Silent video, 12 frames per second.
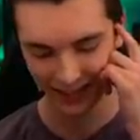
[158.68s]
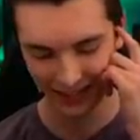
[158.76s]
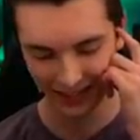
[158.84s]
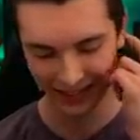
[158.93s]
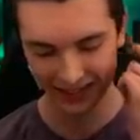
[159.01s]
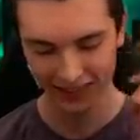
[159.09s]

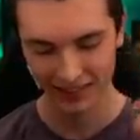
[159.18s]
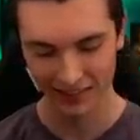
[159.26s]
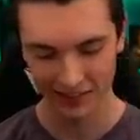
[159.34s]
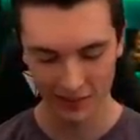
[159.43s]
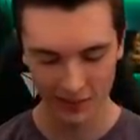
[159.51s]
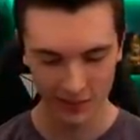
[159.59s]

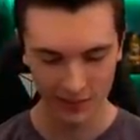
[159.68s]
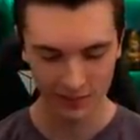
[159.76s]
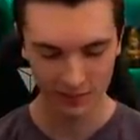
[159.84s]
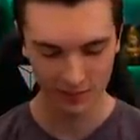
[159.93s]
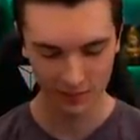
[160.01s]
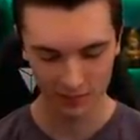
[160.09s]

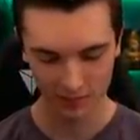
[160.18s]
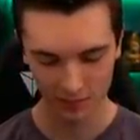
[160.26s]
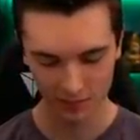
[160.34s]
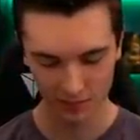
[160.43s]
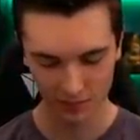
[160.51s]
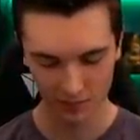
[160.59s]

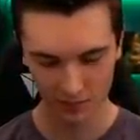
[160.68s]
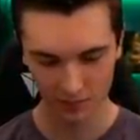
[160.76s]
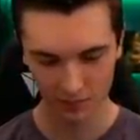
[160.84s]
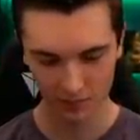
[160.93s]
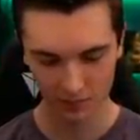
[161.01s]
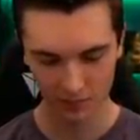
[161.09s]

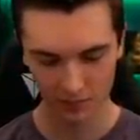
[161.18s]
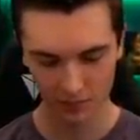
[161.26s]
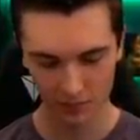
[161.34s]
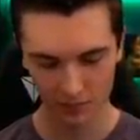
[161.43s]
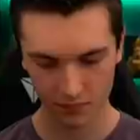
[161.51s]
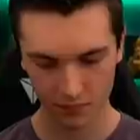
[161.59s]

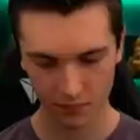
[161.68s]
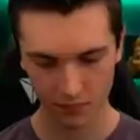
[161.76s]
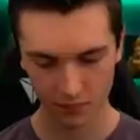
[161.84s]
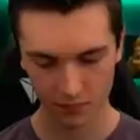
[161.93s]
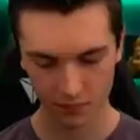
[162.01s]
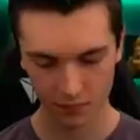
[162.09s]

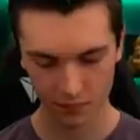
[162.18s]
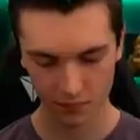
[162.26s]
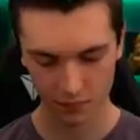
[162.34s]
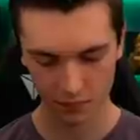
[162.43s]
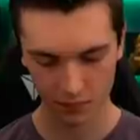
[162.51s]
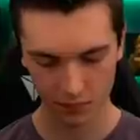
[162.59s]

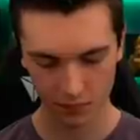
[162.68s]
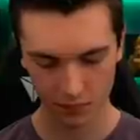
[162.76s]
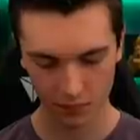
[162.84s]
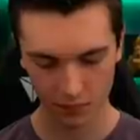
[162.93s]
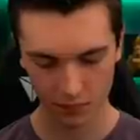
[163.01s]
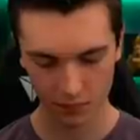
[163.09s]

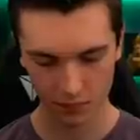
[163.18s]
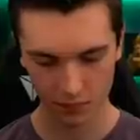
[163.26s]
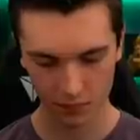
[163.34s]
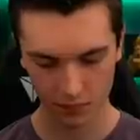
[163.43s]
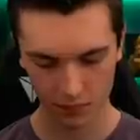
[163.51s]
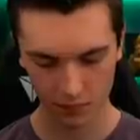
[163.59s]

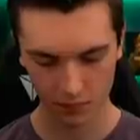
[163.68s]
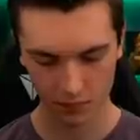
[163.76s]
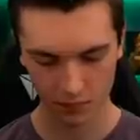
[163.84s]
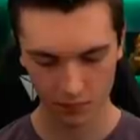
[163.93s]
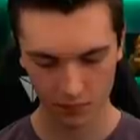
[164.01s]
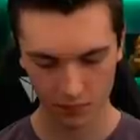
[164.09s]

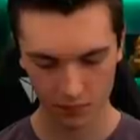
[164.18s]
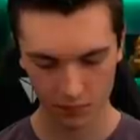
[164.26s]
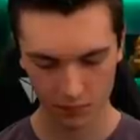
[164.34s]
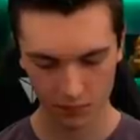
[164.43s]
Nothing is said.